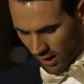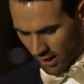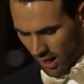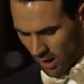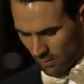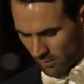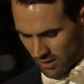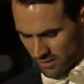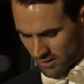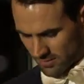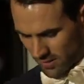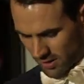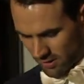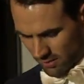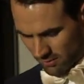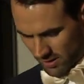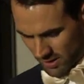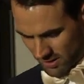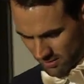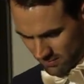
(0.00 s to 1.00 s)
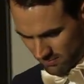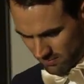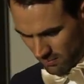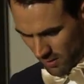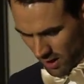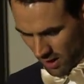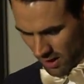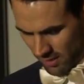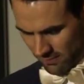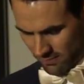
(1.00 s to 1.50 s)
I can't wait to spend the rest of
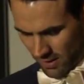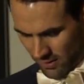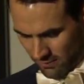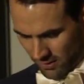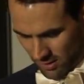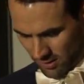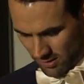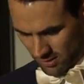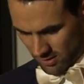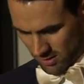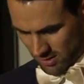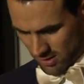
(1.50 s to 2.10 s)
my life loving you.